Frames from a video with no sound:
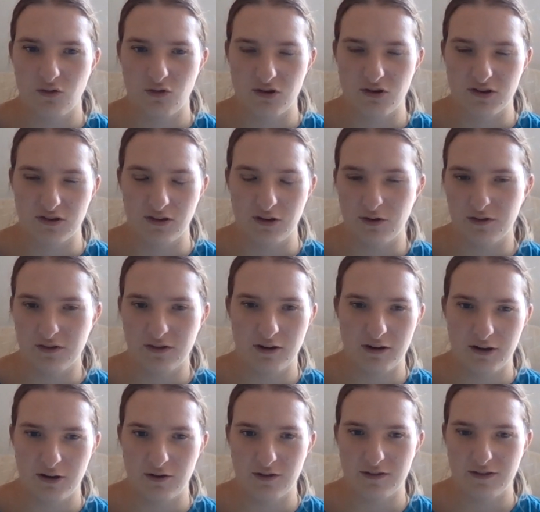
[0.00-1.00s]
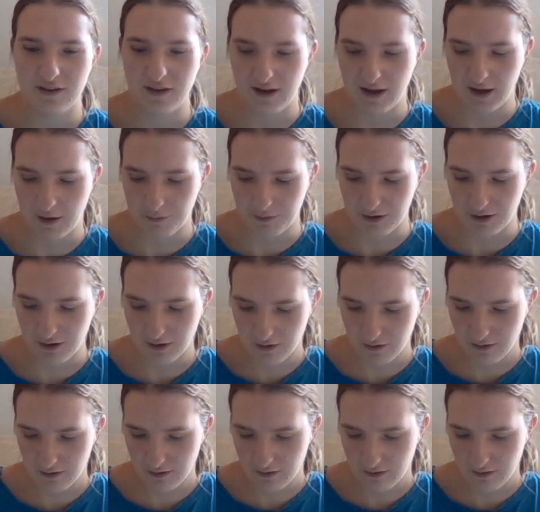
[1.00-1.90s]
of course, well, because I already know it's going to happen.